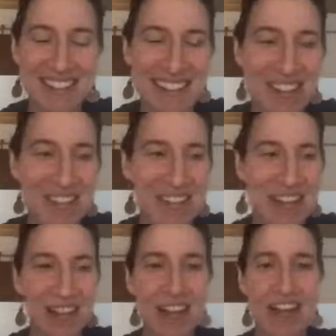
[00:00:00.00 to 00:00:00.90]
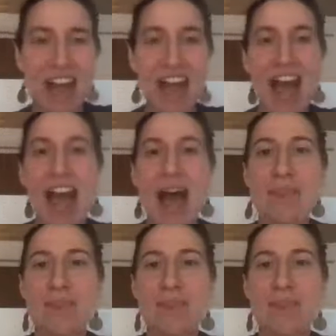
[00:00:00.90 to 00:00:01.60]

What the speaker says: Yay, good to have you here.